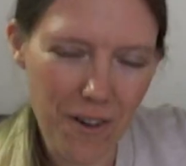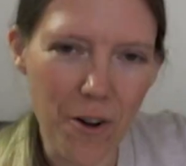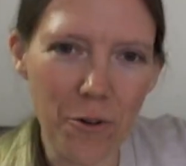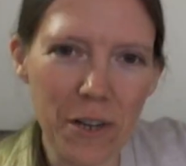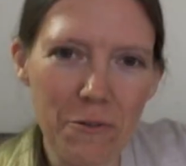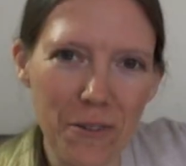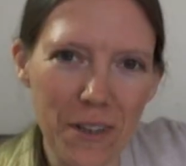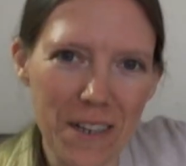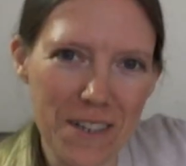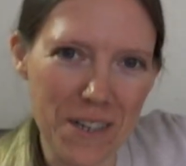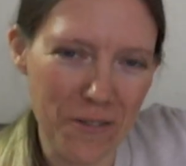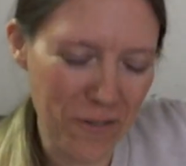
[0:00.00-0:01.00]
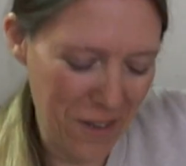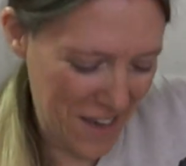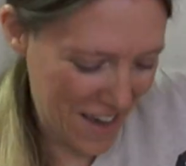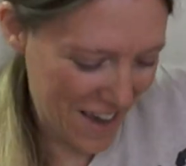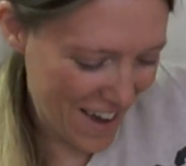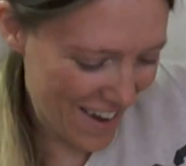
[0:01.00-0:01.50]
only finish of the
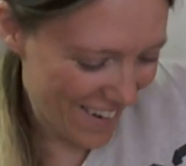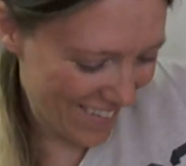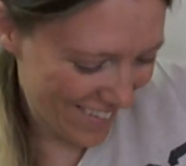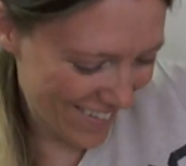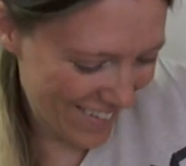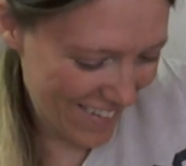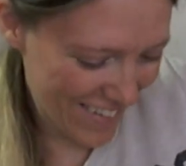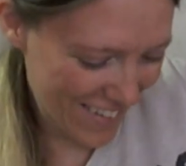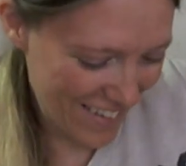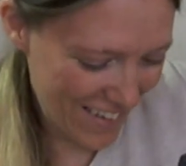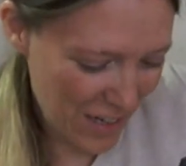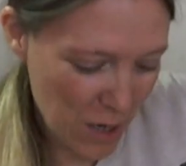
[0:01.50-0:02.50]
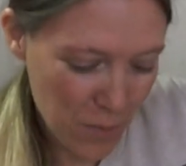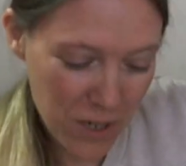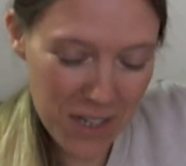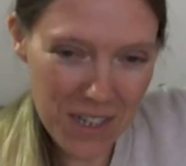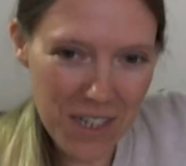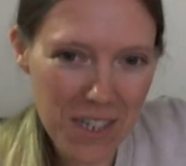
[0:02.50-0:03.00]
year, but
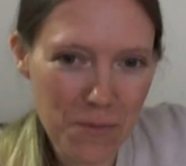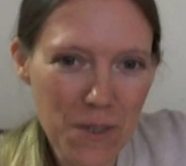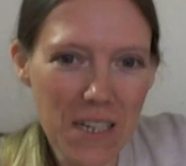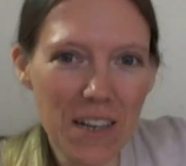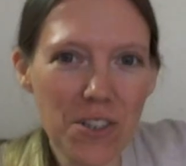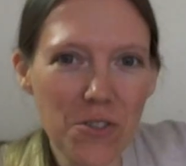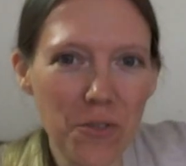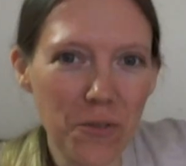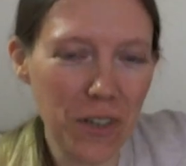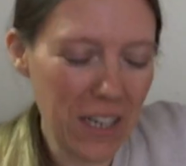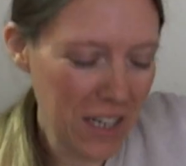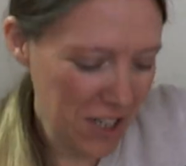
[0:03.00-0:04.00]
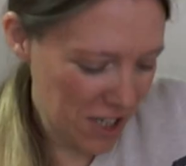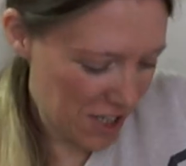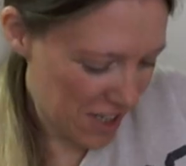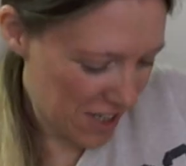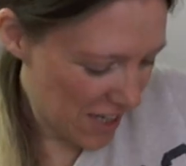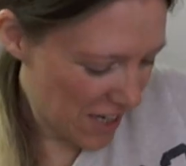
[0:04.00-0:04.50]
it's a substantial finish.
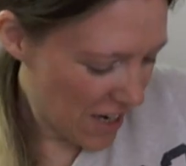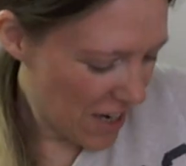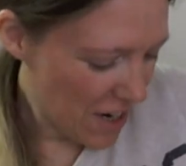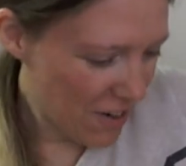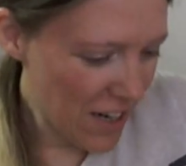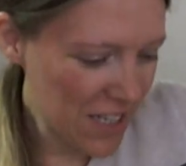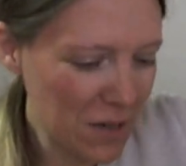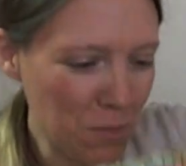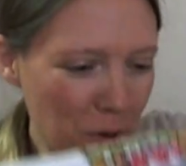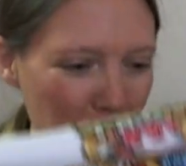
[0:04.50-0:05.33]
Granted,